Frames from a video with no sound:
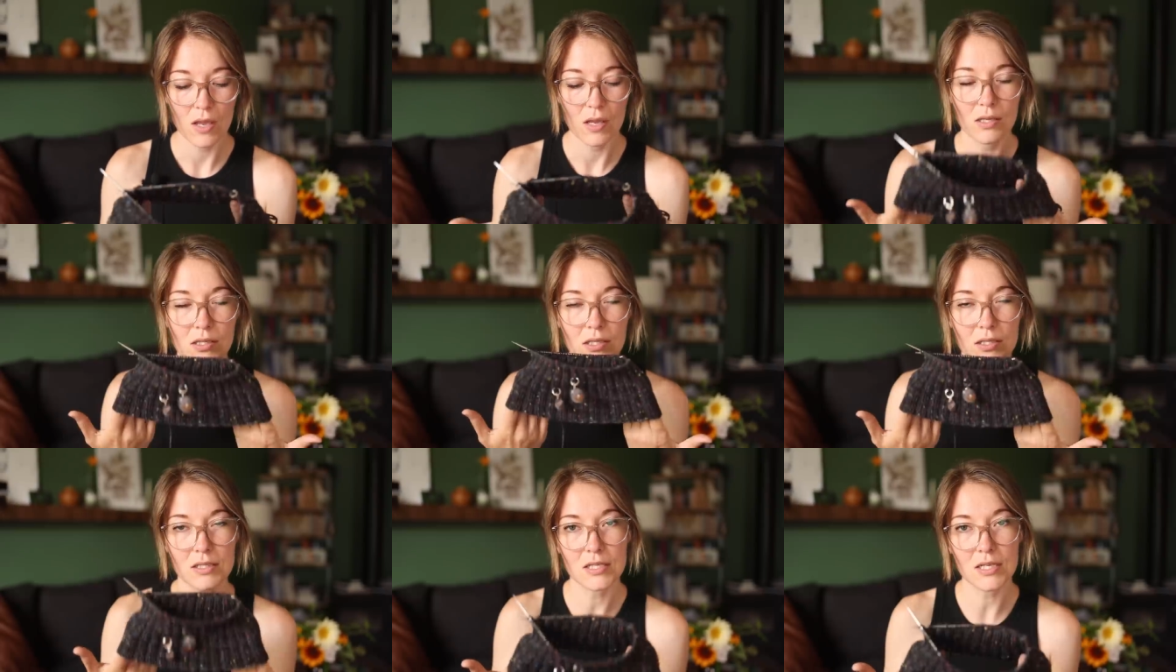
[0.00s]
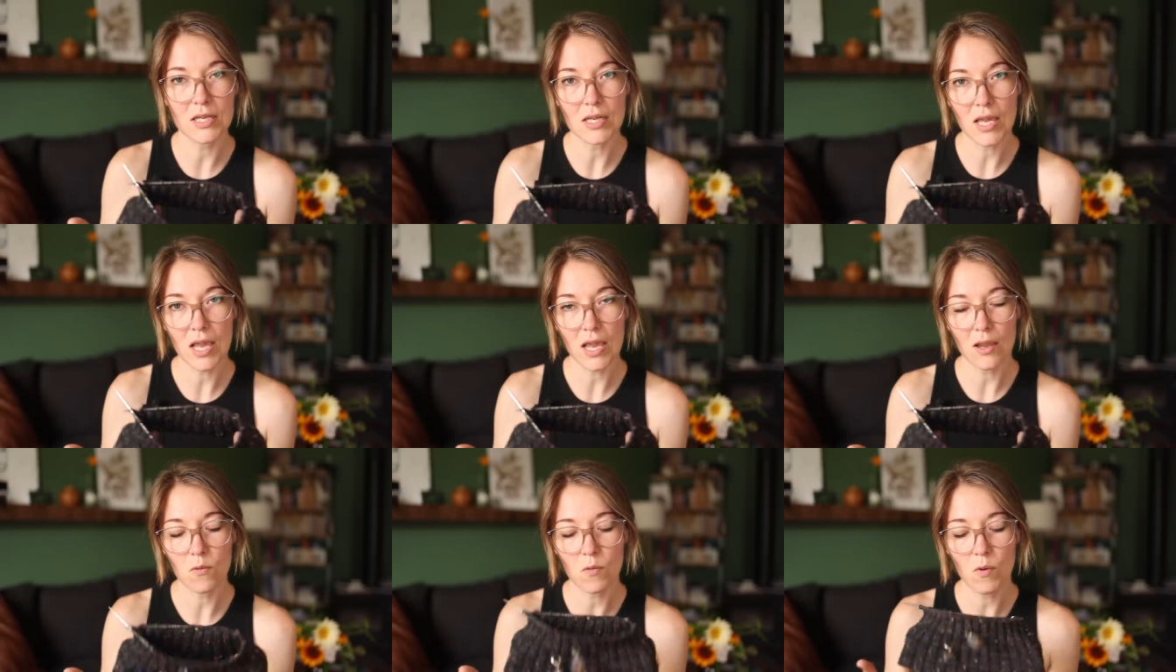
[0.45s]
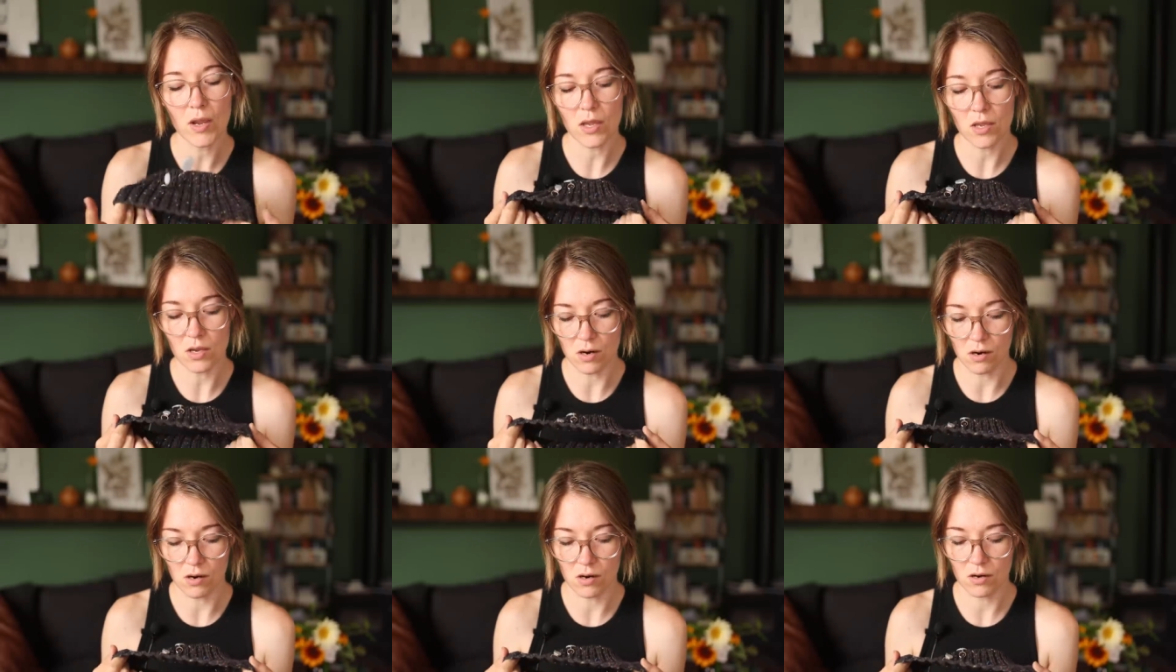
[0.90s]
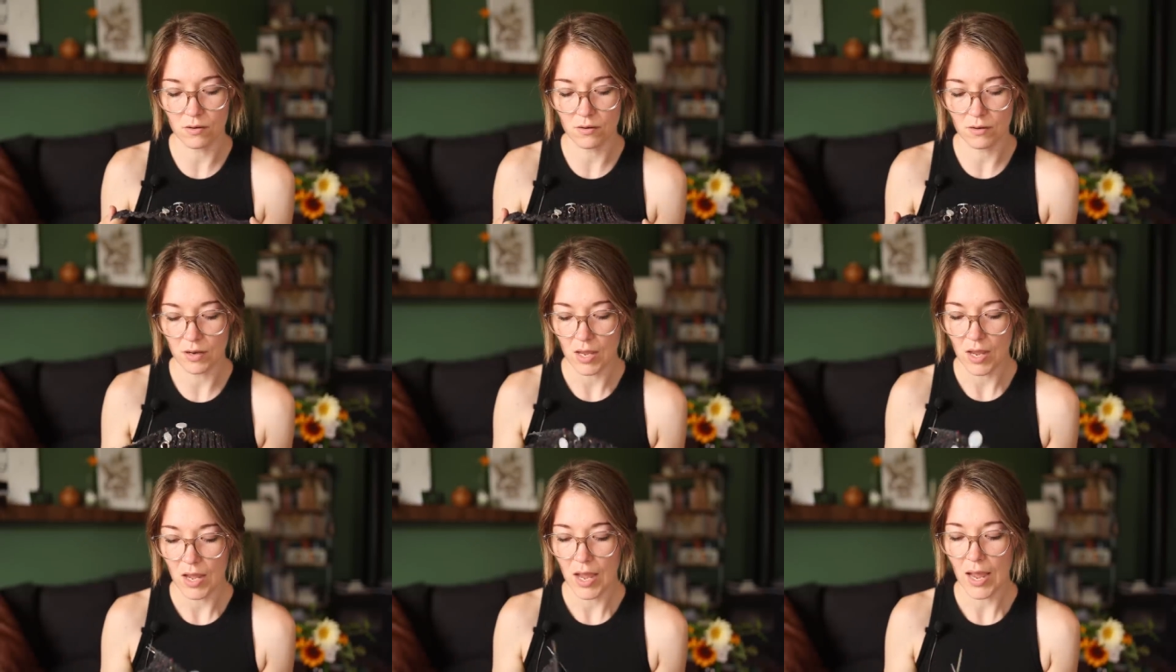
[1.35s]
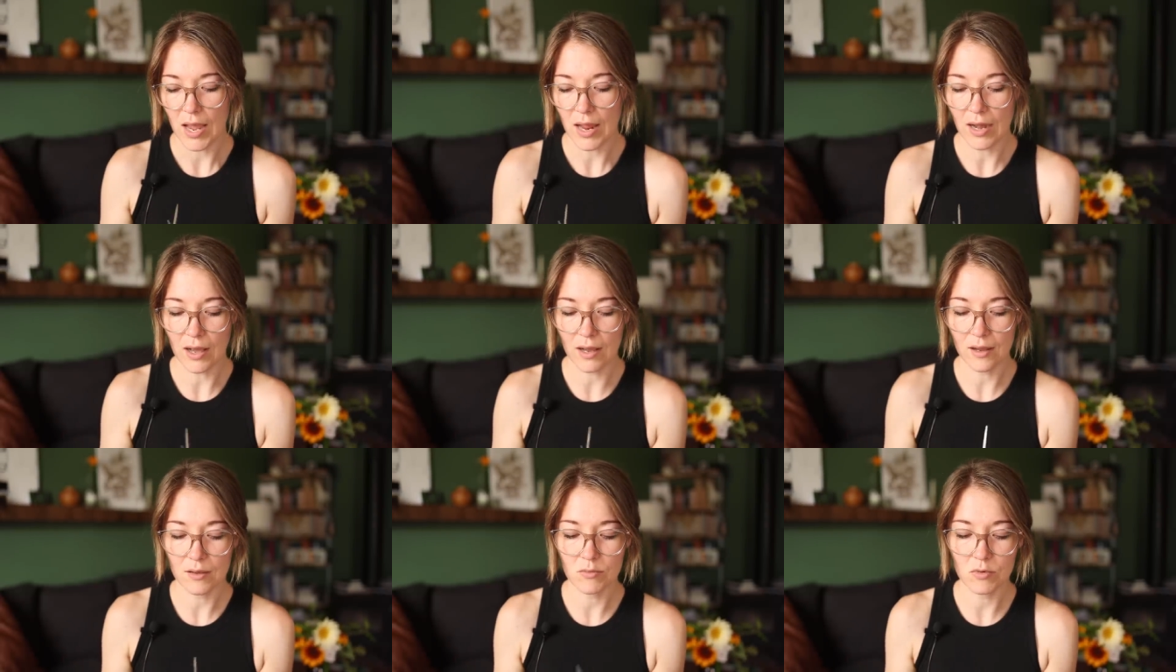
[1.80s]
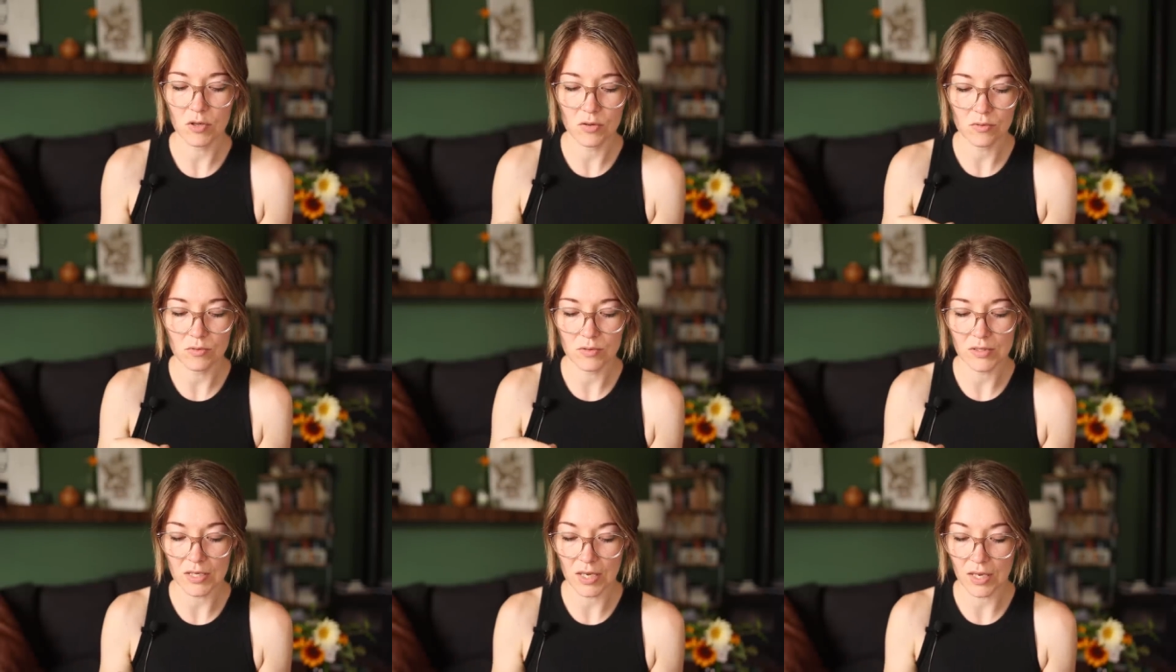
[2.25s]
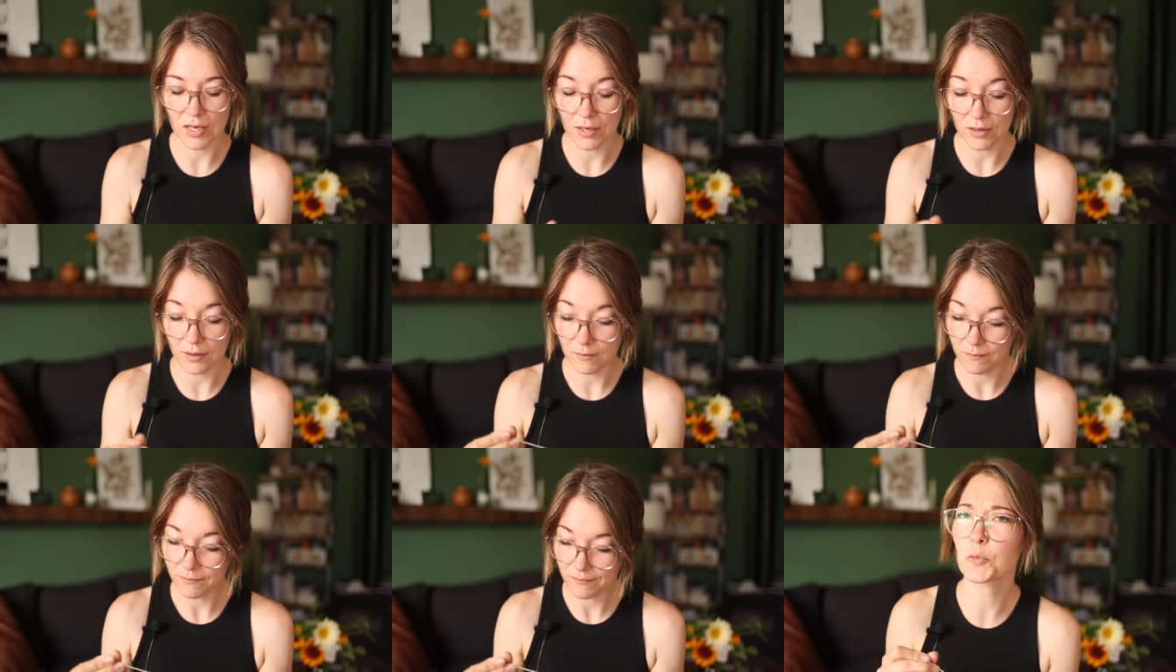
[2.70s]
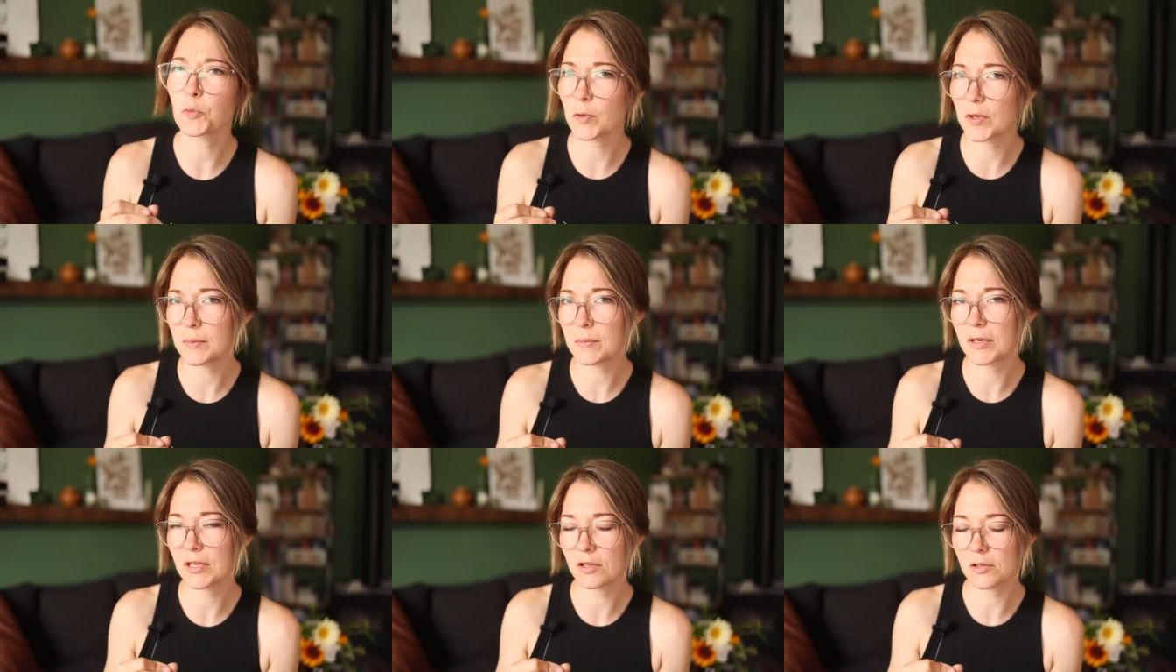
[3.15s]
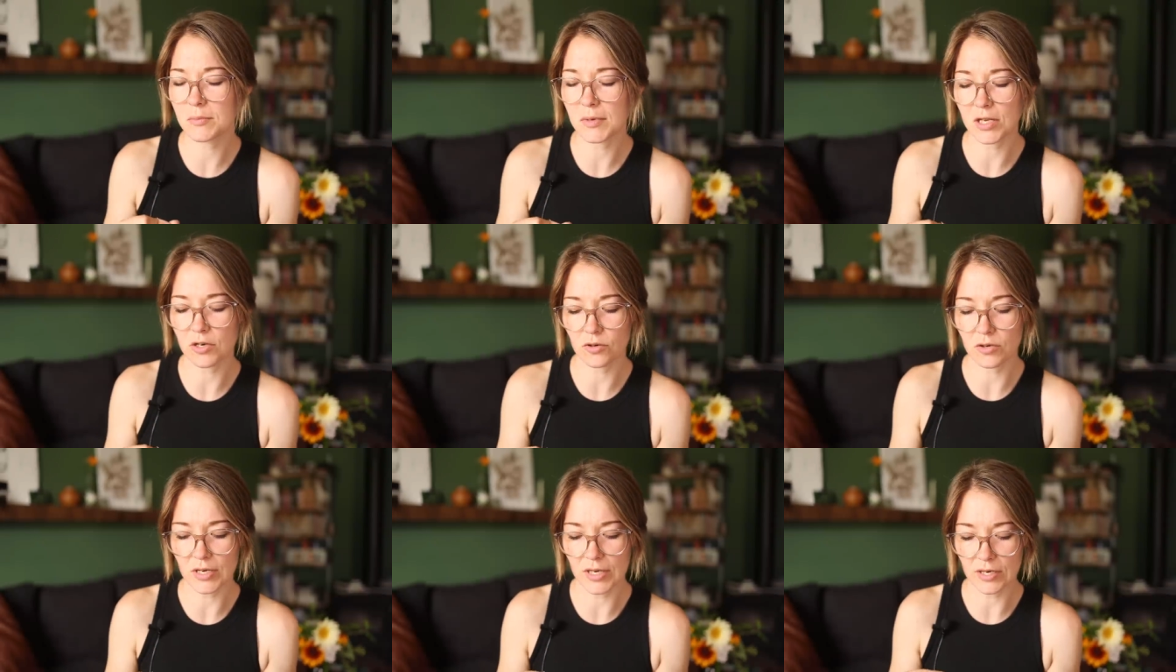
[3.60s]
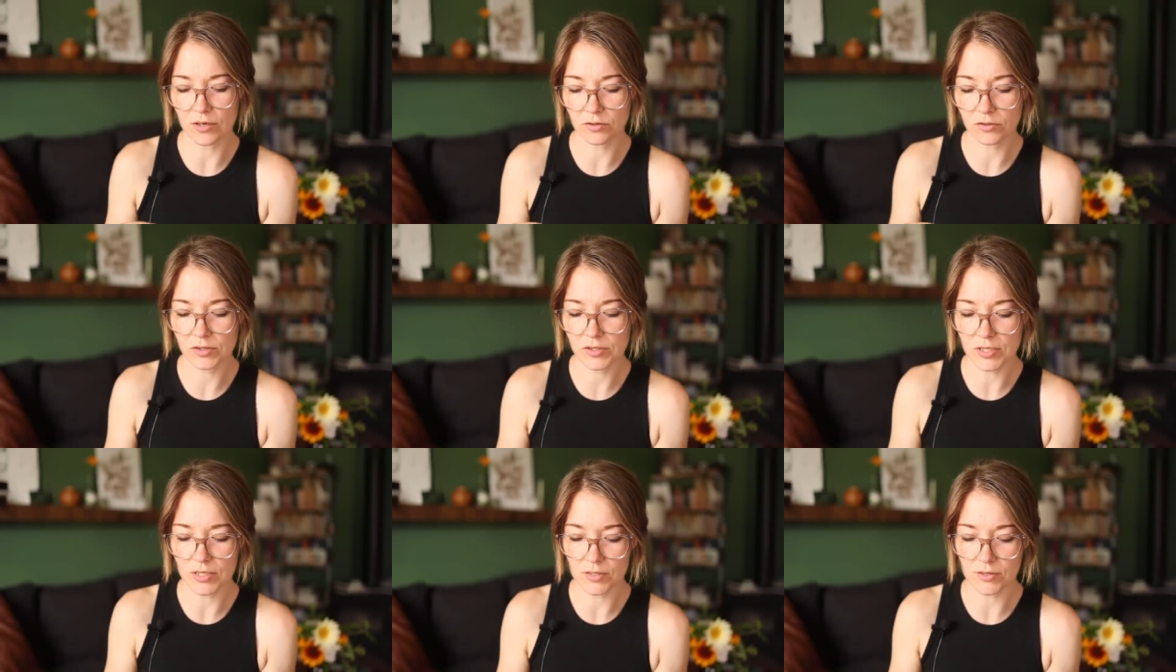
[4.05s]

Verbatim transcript: It's a DK weight yarn, and I'm using 3 millimeter needles.